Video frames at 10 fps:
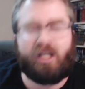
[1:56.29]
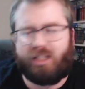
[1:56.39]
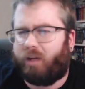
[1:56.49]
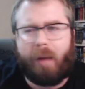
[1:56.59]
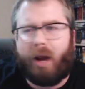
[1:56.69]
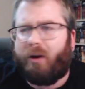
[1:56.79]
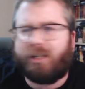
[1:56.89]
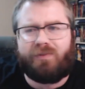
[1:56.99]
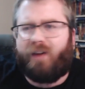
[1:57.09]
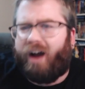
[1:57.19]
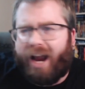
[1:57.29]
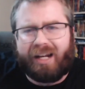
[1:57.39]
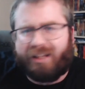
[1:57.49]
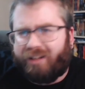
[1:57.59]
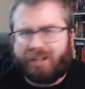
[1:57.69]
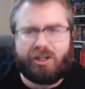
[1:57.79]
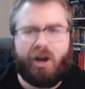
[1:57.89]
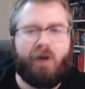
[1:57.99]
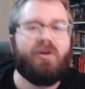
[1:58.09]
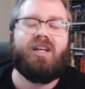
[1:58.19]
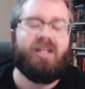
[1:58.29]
She's like, Perry's fine, he'll let us go.